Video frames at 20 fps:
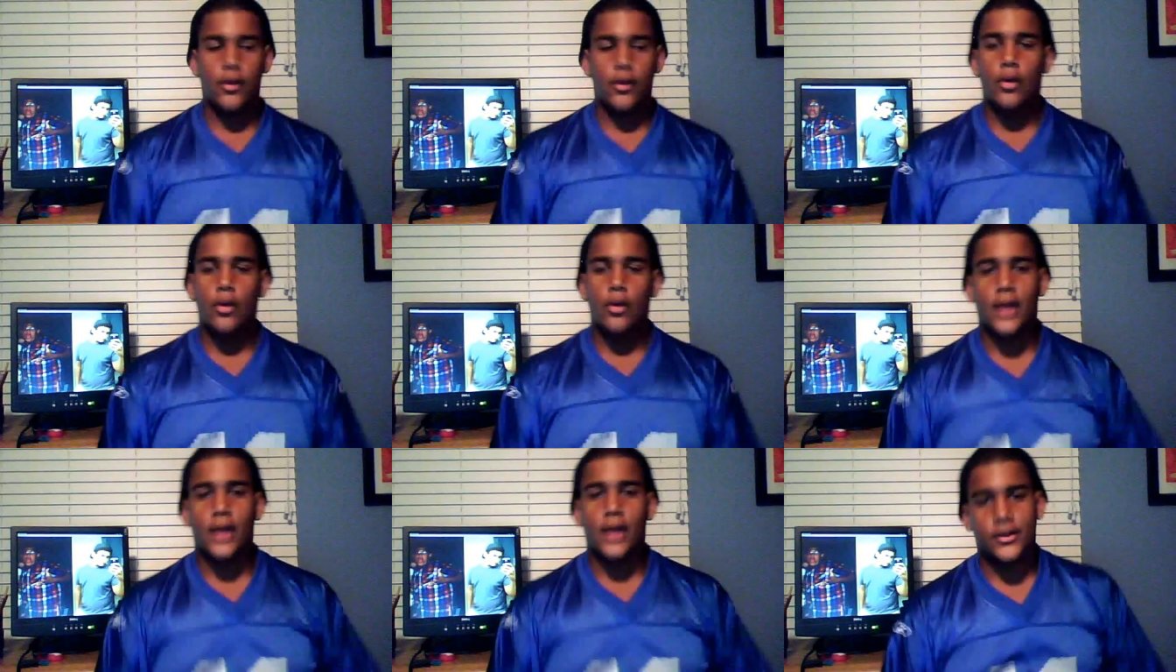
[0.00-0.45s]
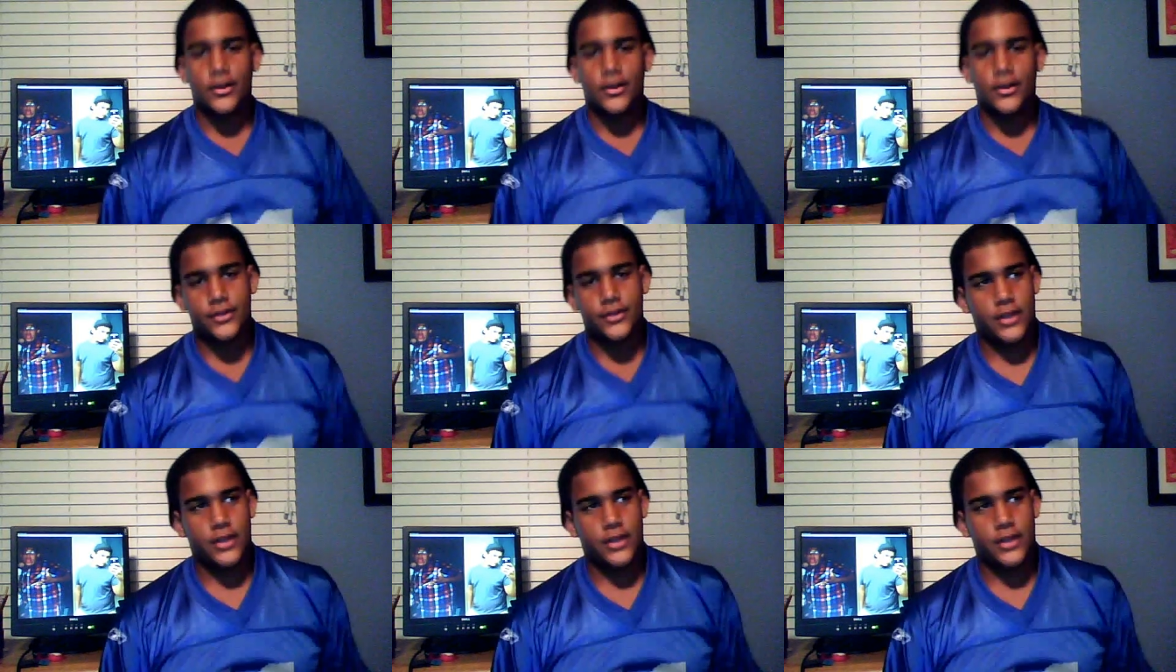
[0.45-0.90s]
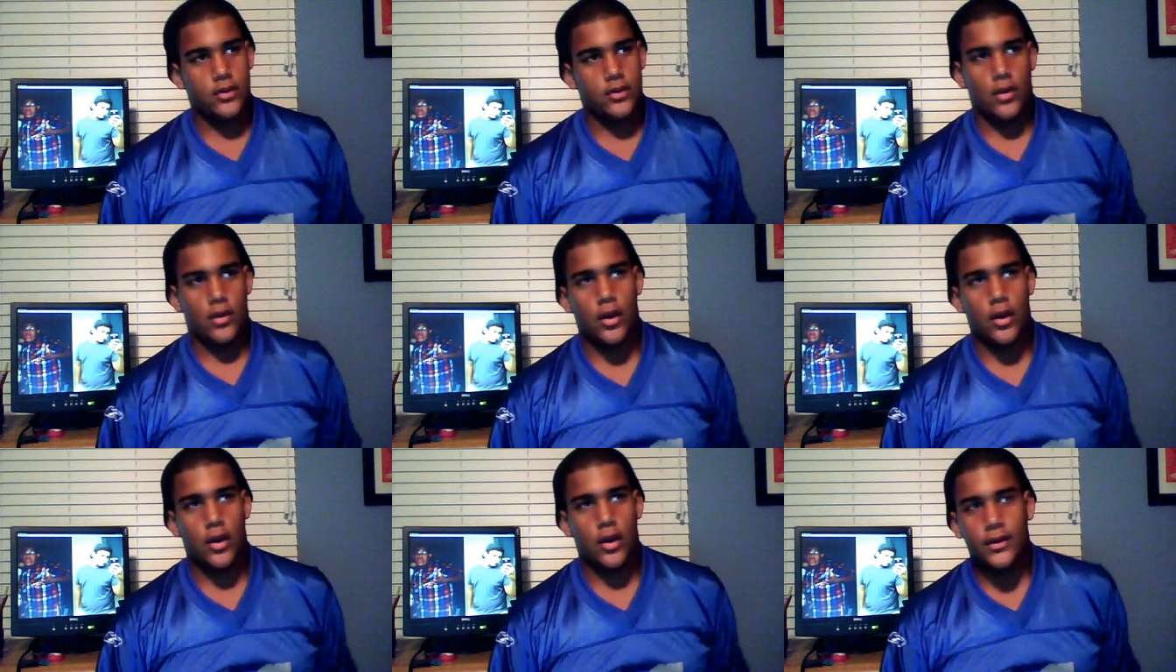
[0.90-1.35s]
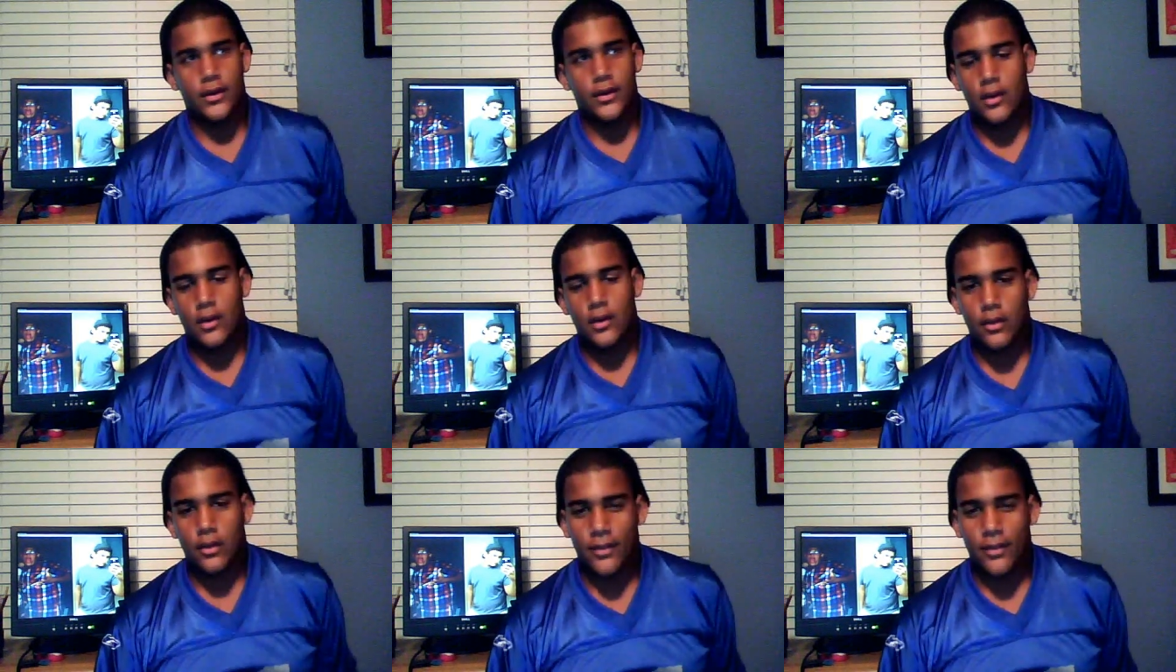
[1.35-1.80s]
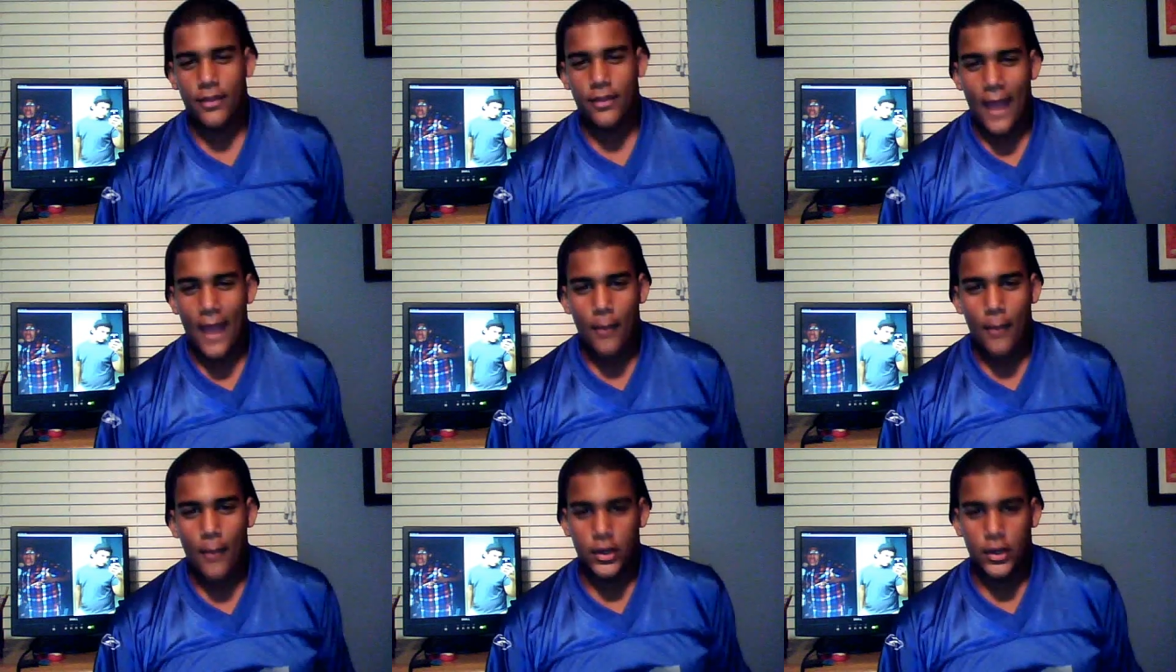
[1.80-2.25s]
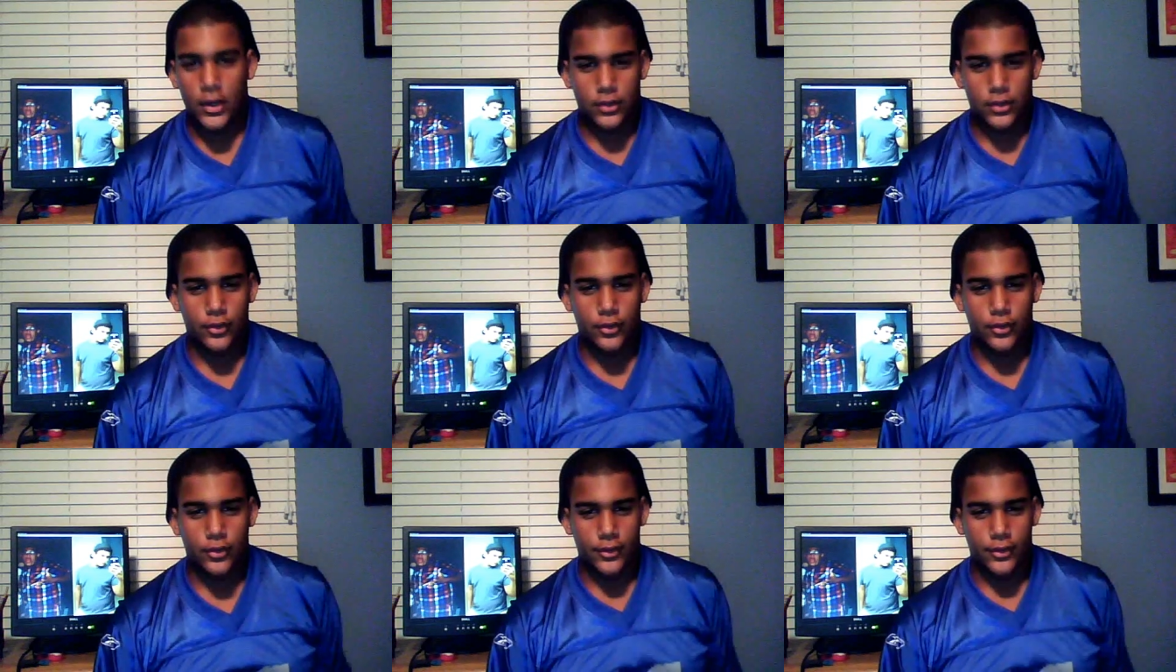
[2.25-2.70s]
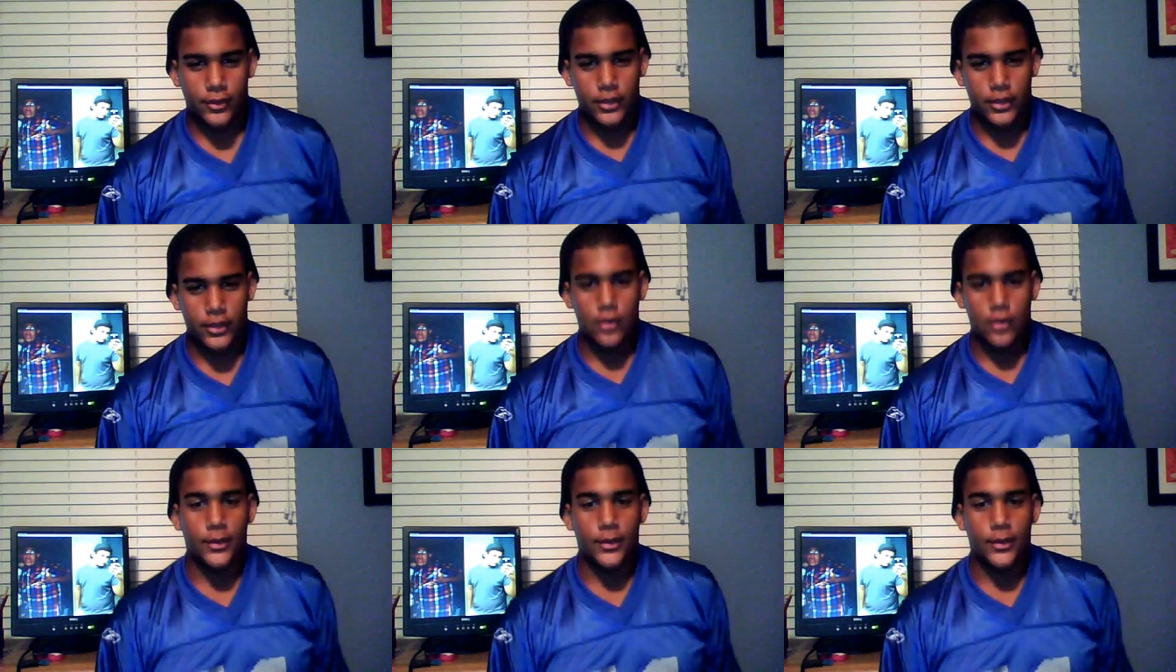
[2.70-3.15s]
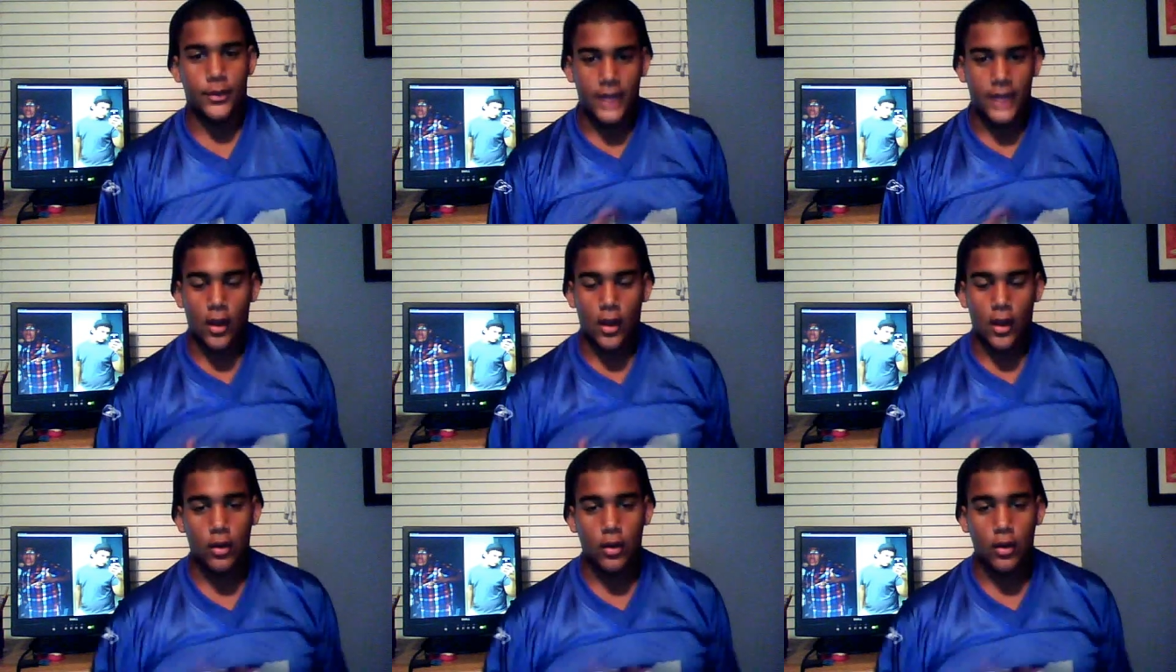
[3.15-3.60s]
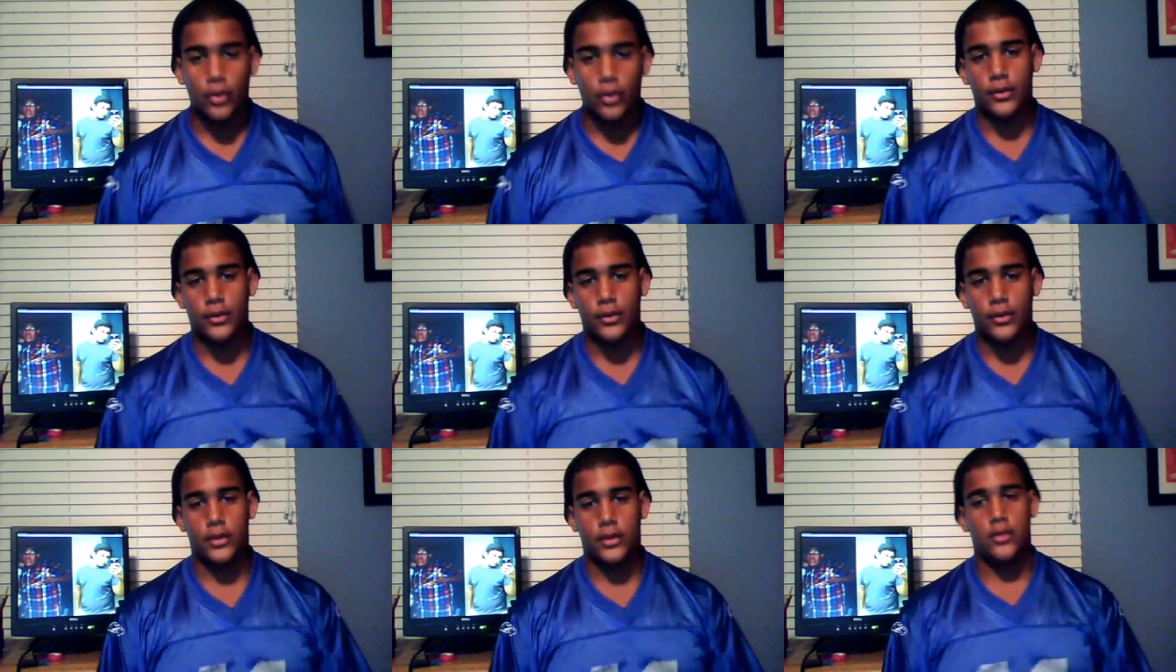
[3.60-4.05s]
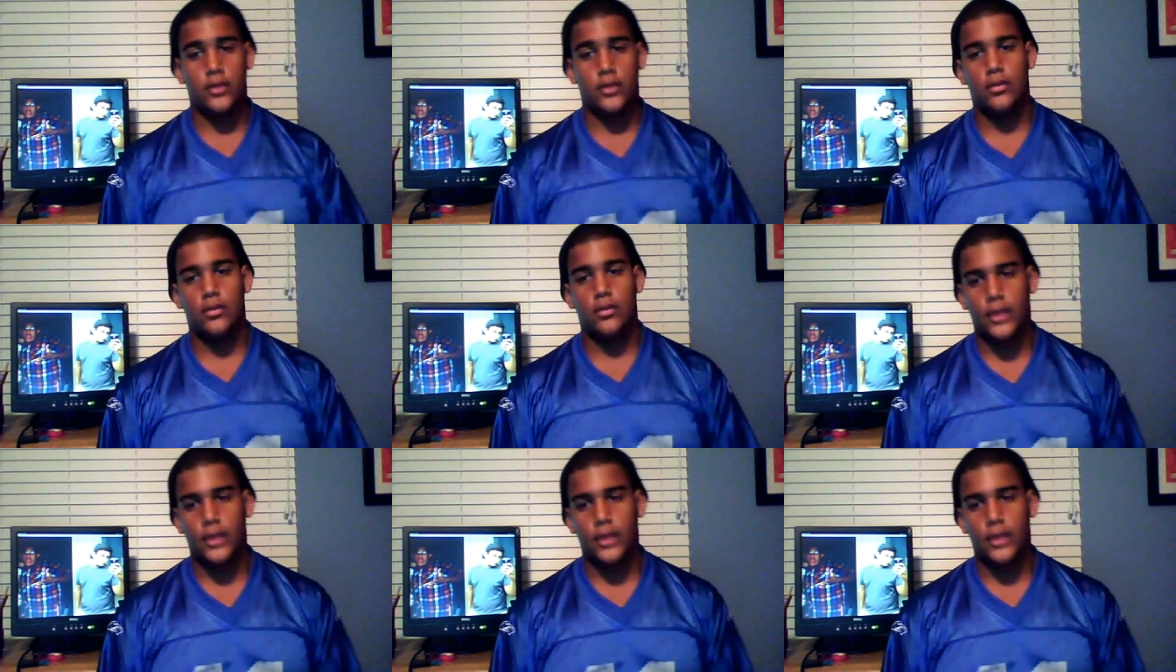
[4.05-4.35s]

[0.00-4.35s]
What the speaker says: counselors that aren't that much older than you, but they are older than you.